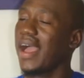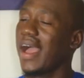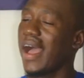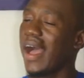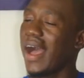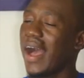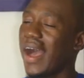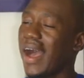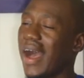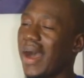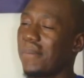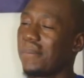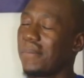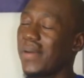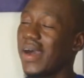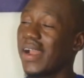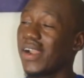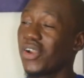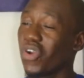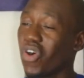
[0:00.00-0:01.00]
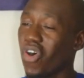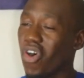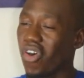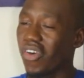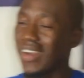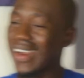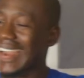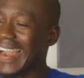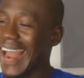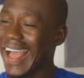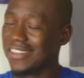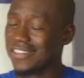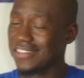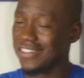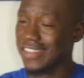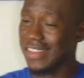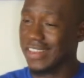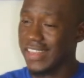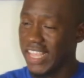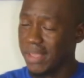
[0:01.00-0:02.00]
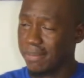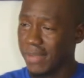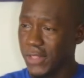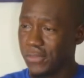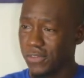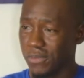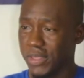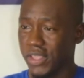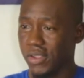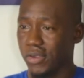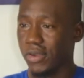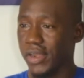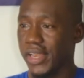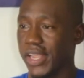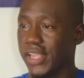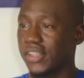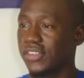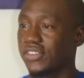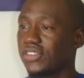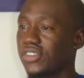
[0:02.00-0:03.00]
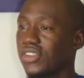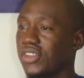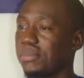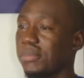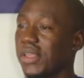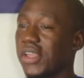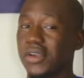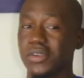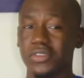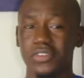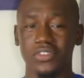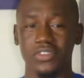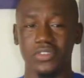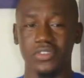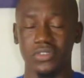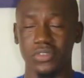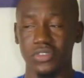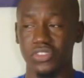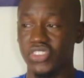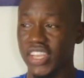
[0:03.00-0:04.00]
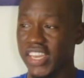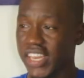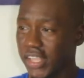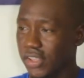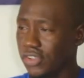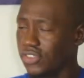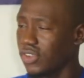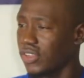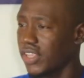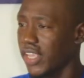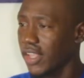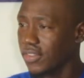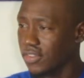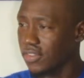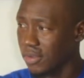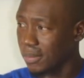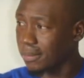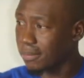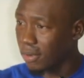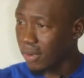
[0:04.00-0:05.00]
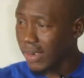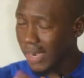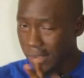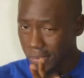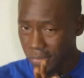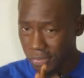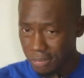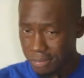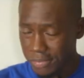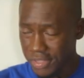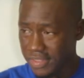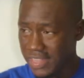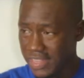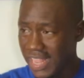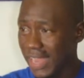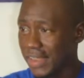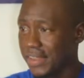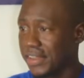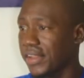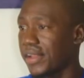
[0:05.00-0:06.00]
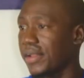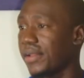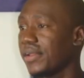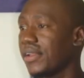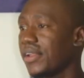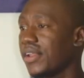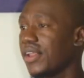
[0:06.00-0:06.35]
a long-lasting name at Fourah Bay College, because generations yet unborn are going to meet that there,